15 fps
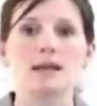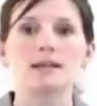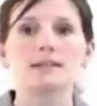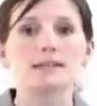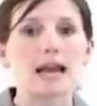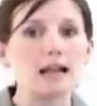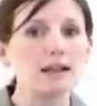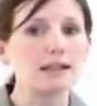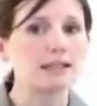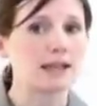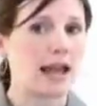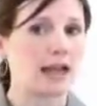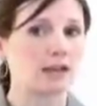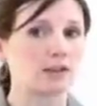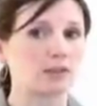Skeleton
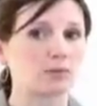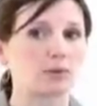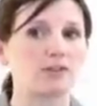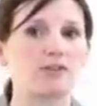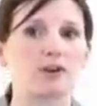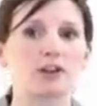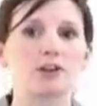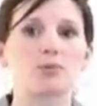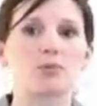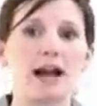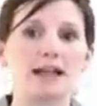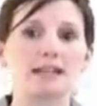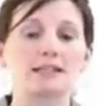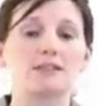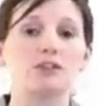handles refer to the
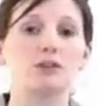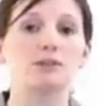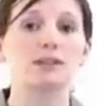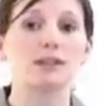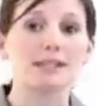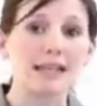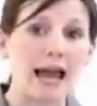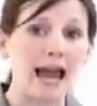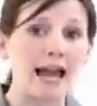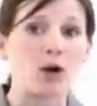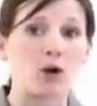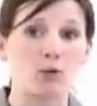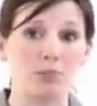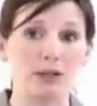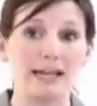practice of using the tang
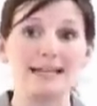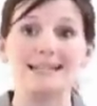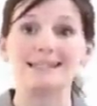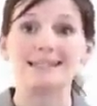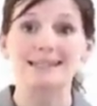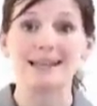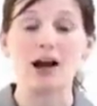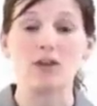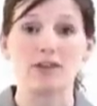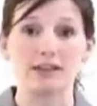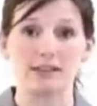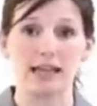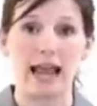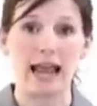or blade itself as the